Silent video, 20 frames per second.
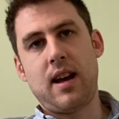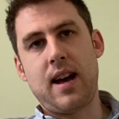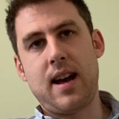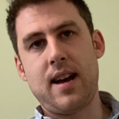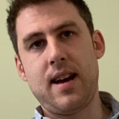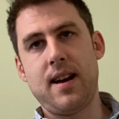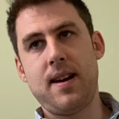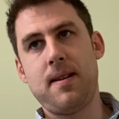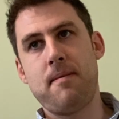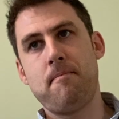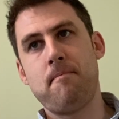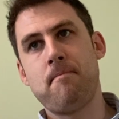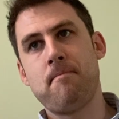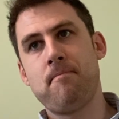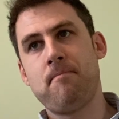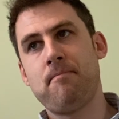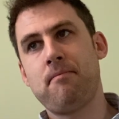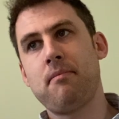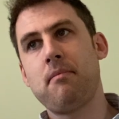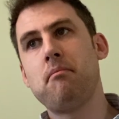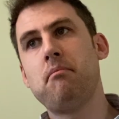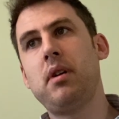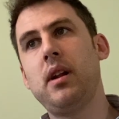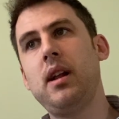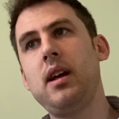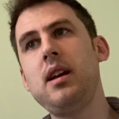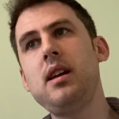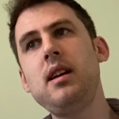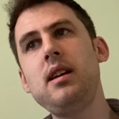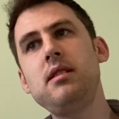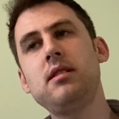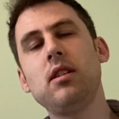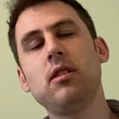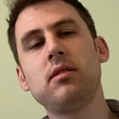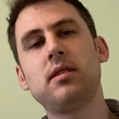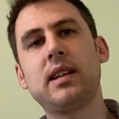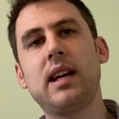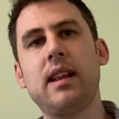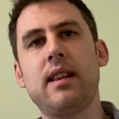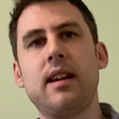Um, but it is all
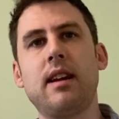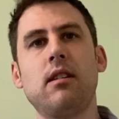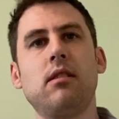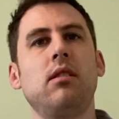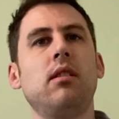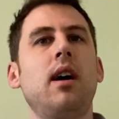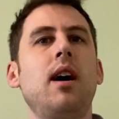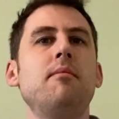together now.